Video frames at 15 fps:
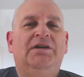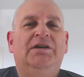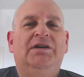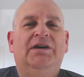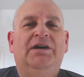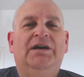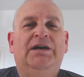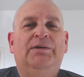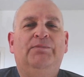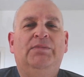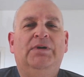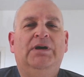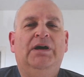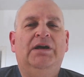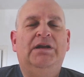
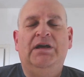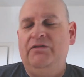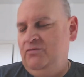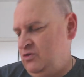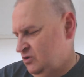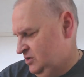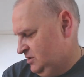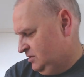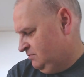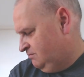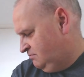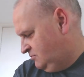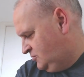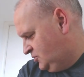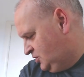And I've got it
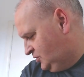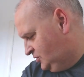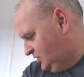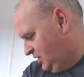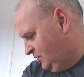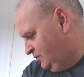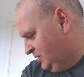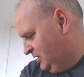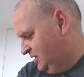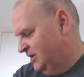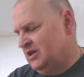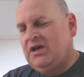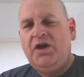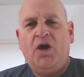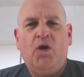just down by
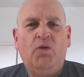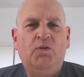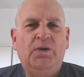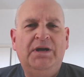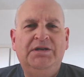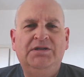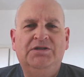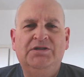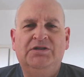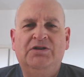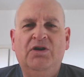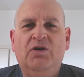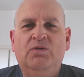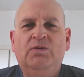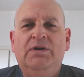there, ready to
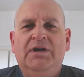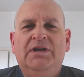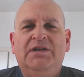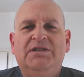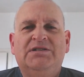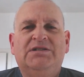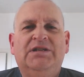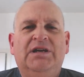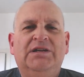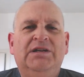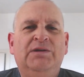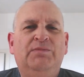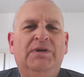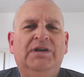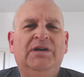go. Slightly
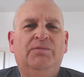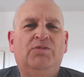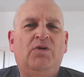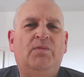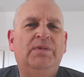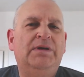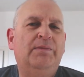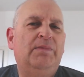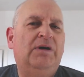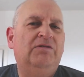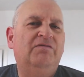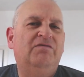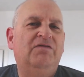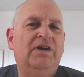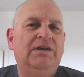bigger, probably
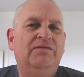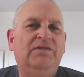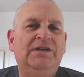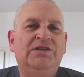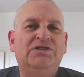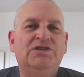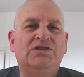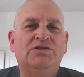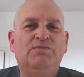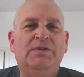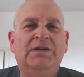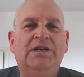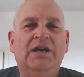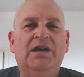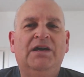about 5 liters
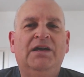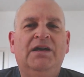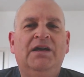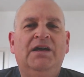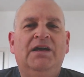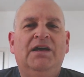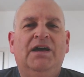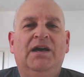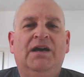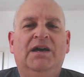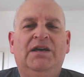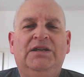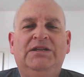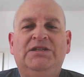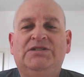bigger,
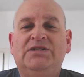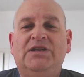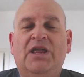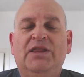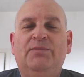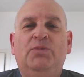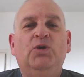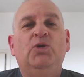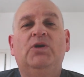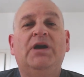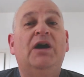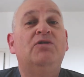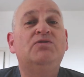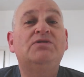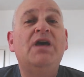and it's another
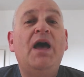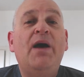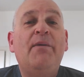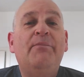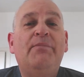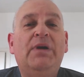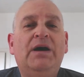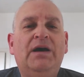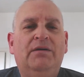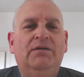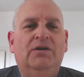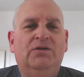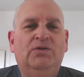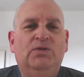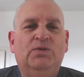Birkhouse, But
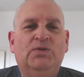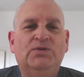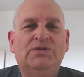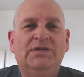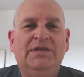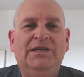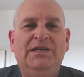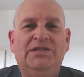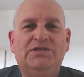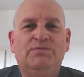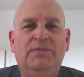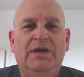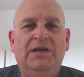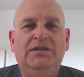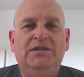of course, it's
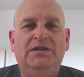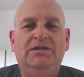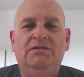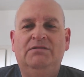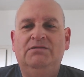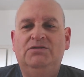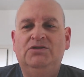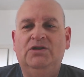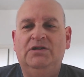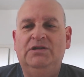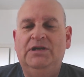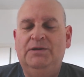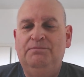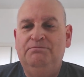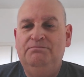made in
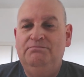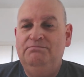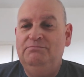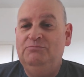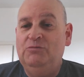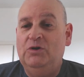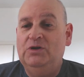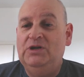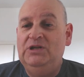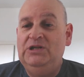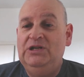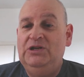China. What can you